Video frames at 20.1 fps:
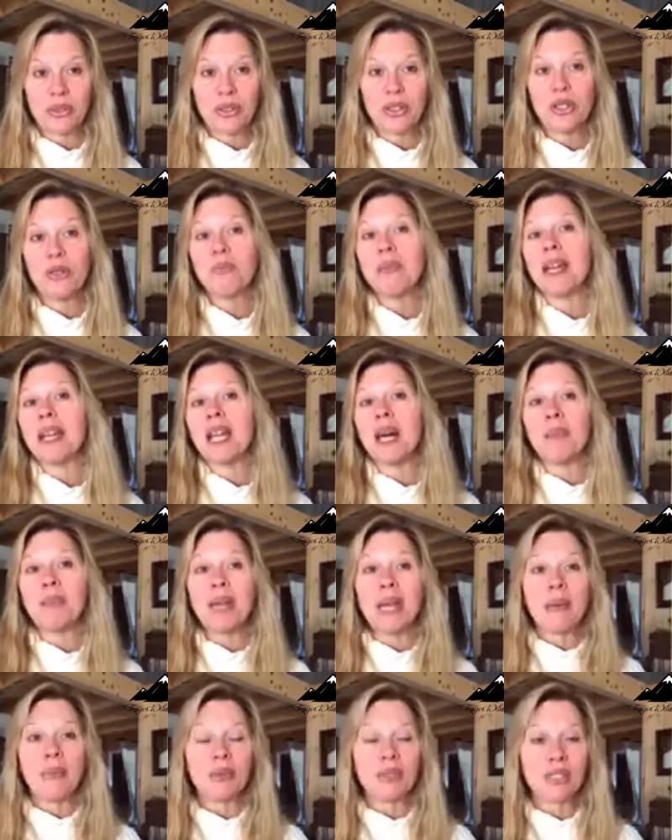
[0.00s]
You may not
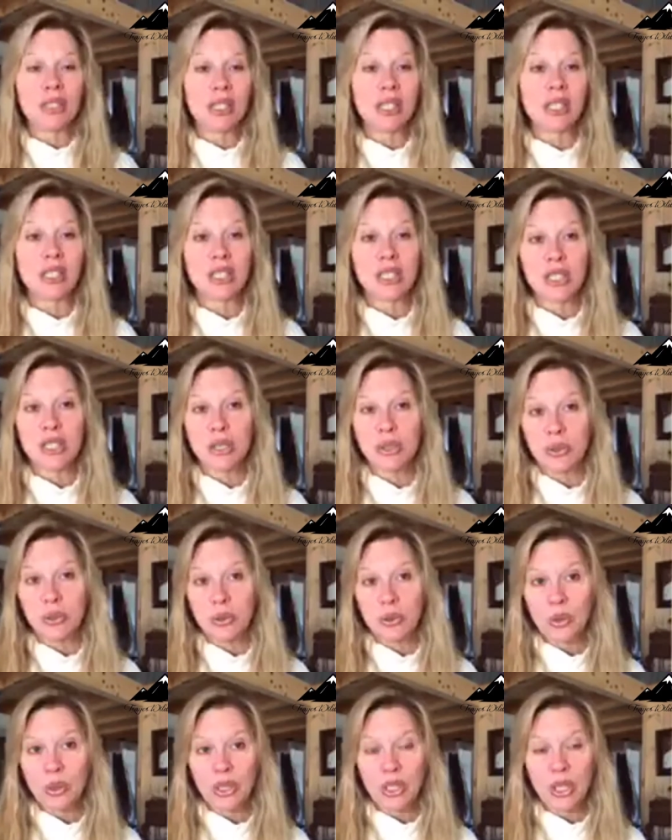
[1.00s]
be able to
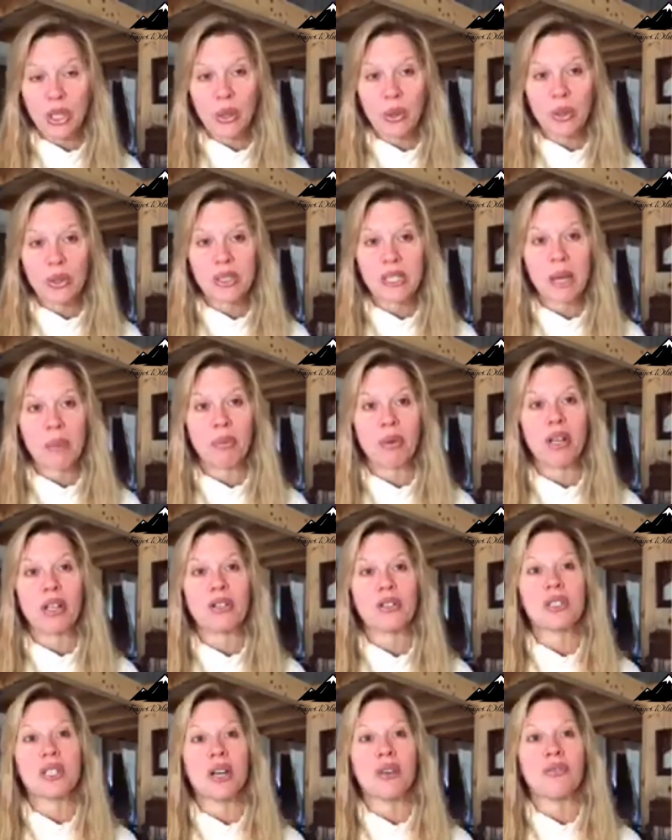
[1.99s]
to you know
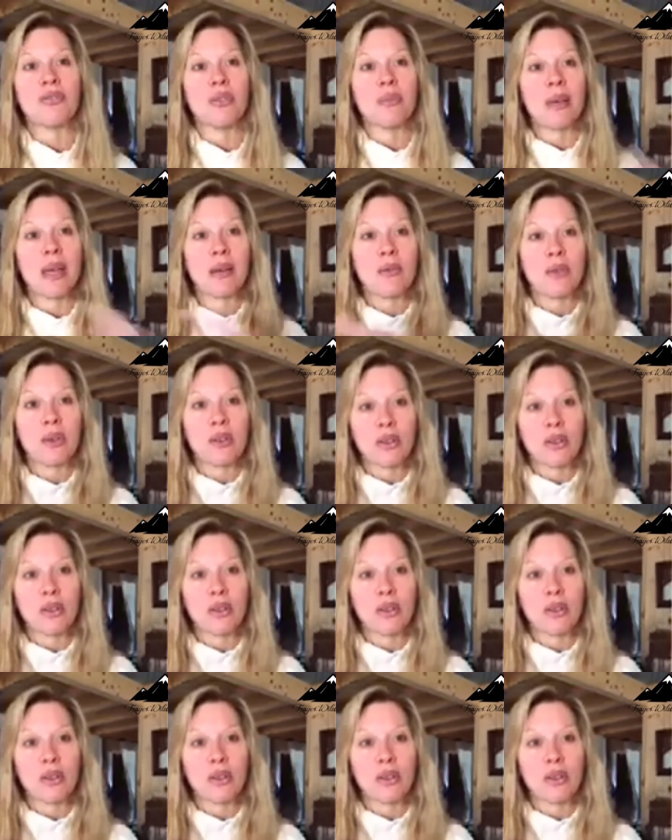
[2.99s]
separate yourself from